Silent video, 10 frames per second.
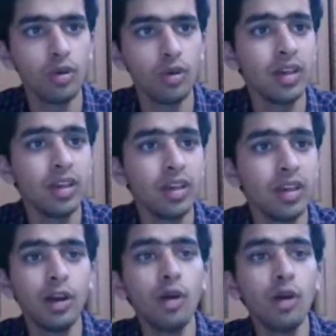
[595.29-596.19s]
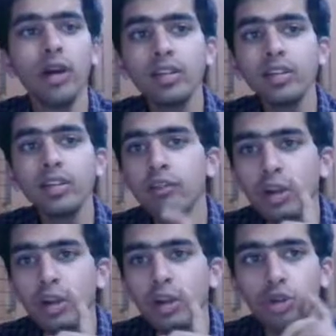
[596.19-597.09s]
okay now one thing
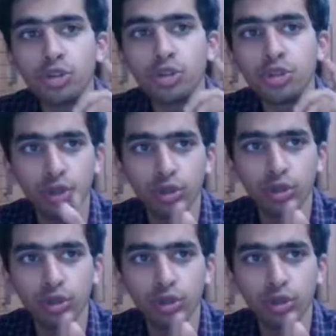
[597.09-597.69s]
which i want to show